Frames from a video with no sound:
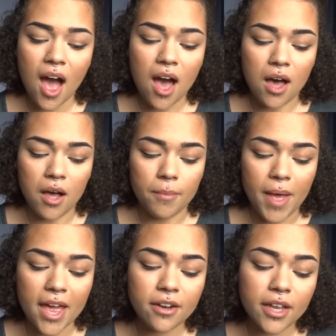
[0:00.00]

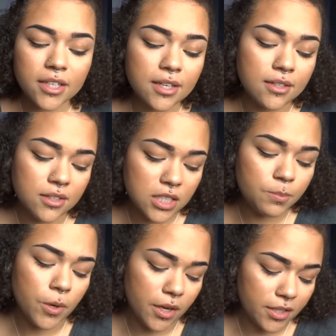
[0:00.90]
And this
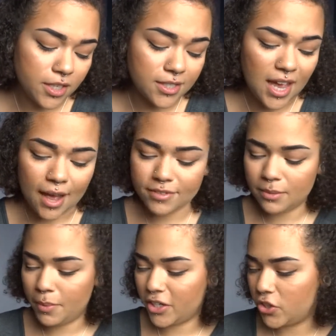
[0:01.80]
book does have
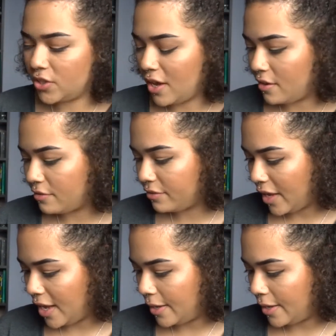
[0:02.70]
some pictures of,